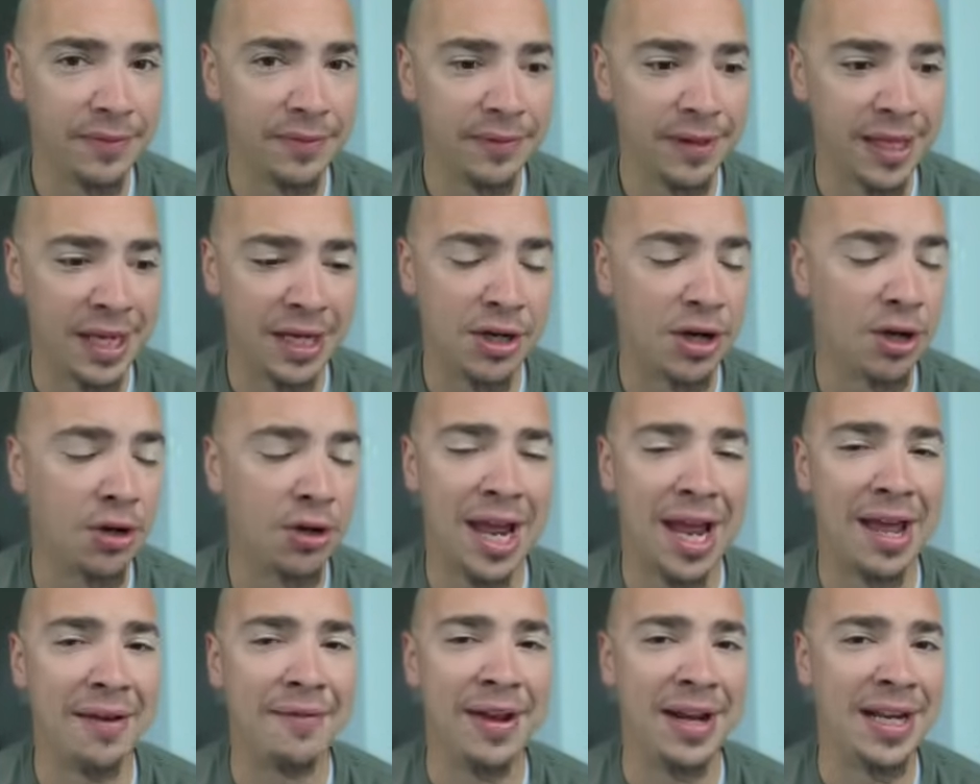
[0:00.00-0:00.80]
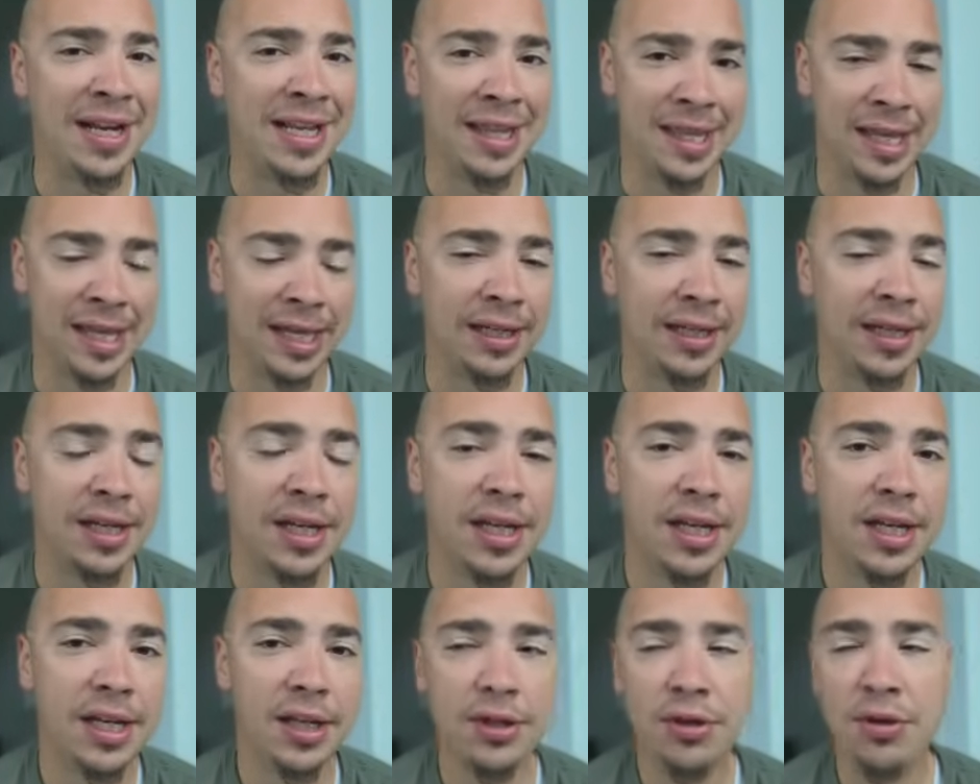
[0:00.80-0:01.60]
then you don't have anything.
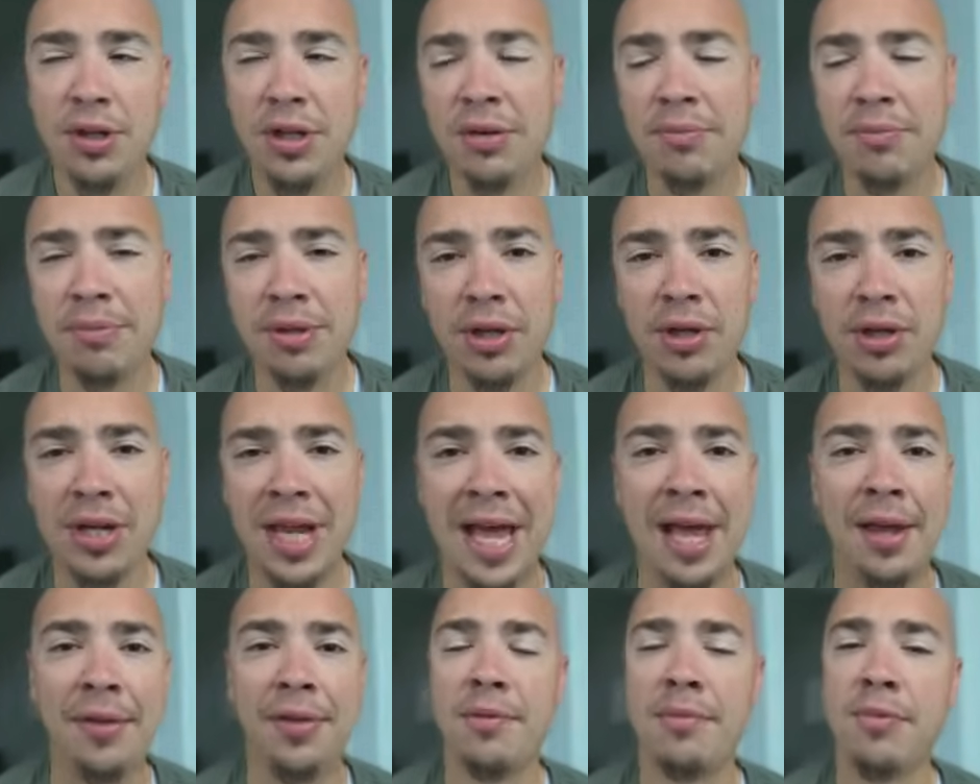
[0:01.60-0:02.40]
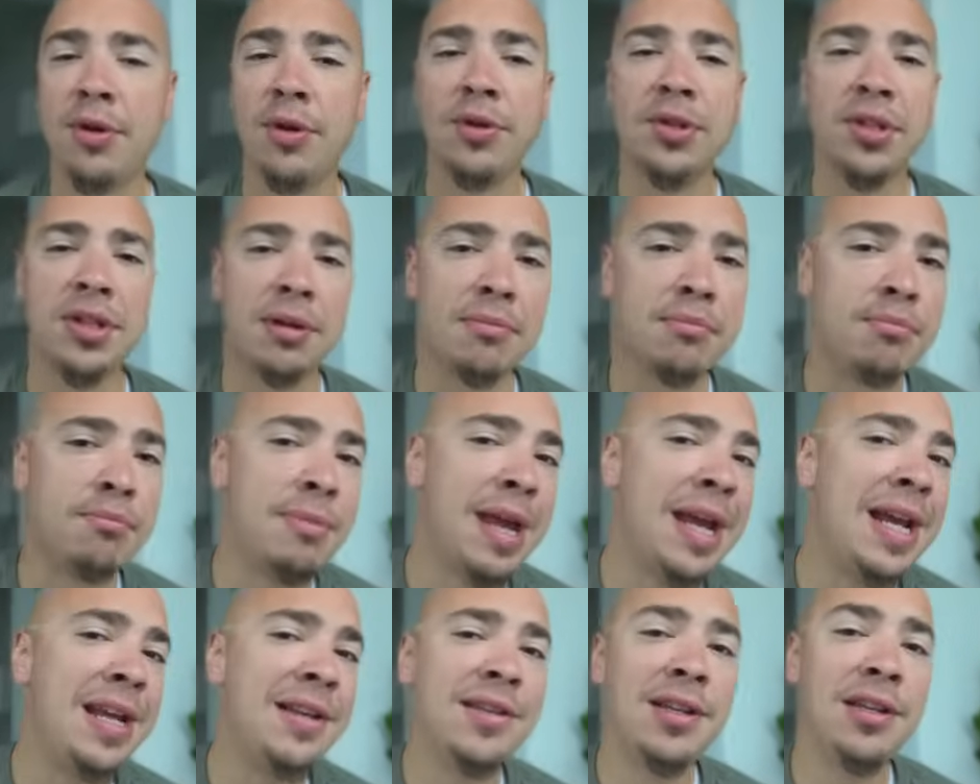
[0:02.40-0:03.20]
You can build out the most
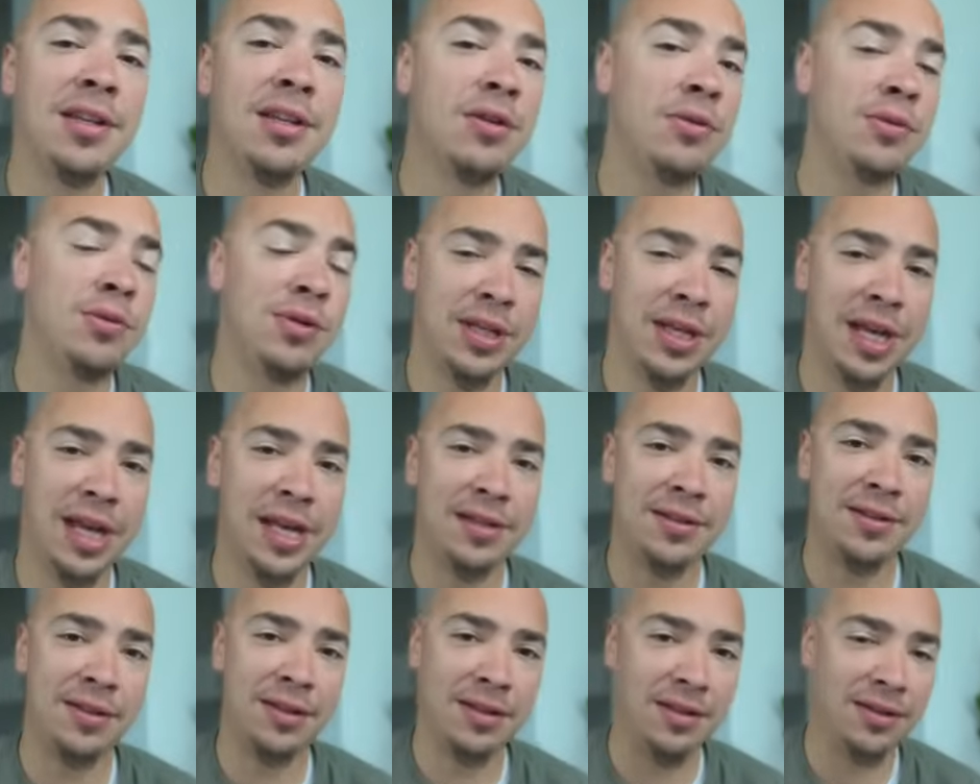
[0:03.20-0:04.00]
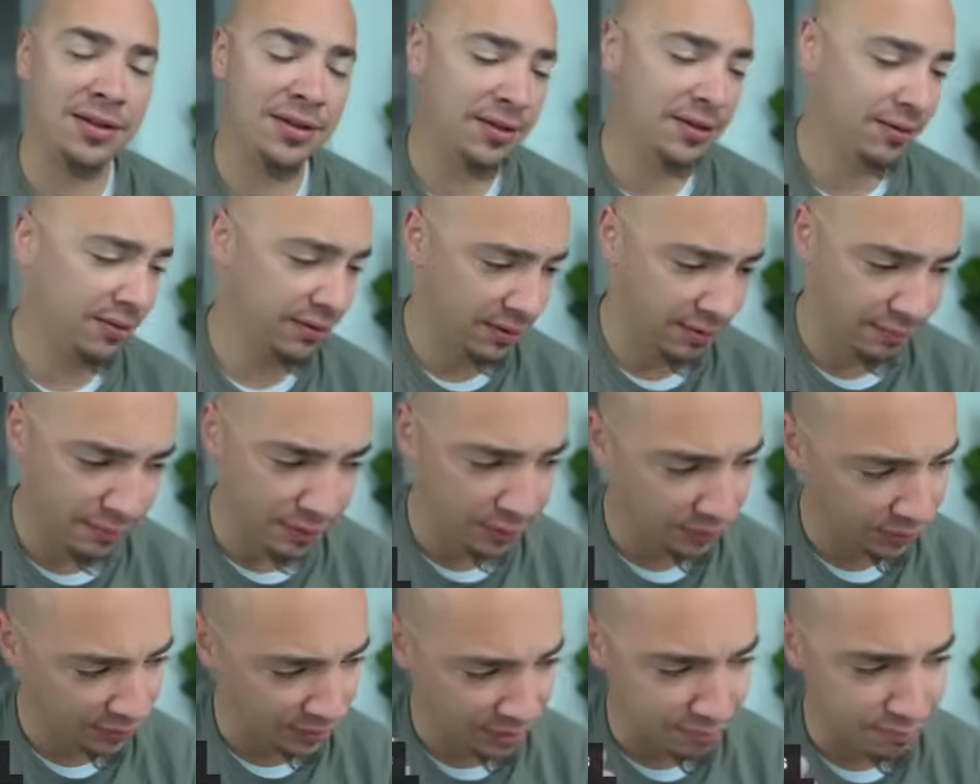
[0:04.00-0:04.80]
amazing use cases, the
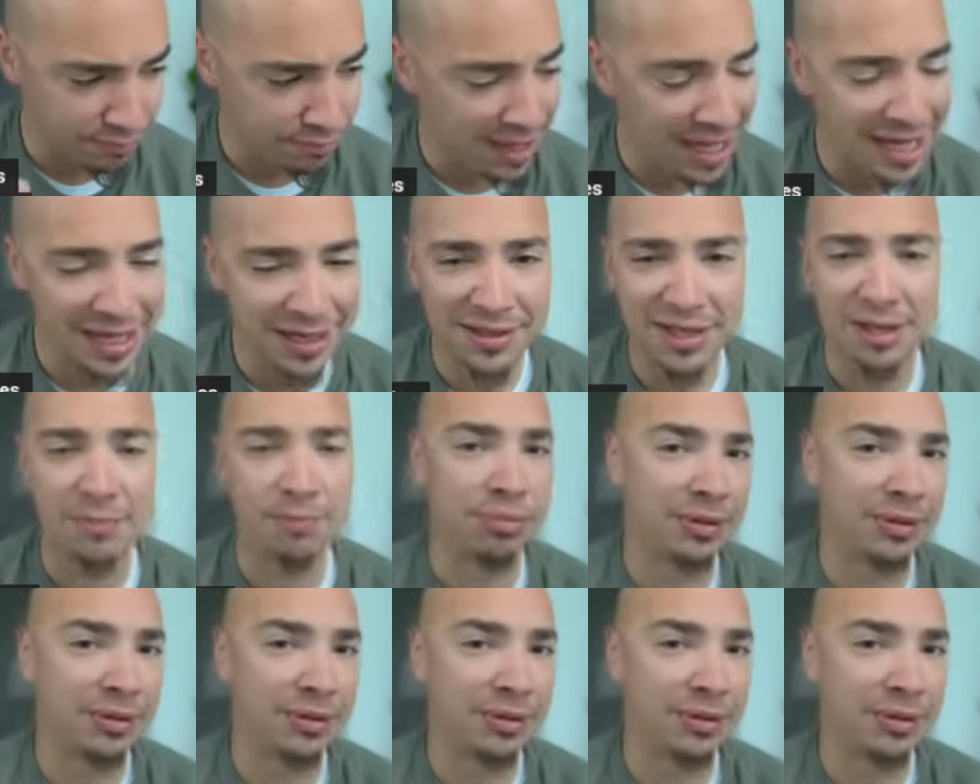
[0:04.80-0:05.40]
most amazing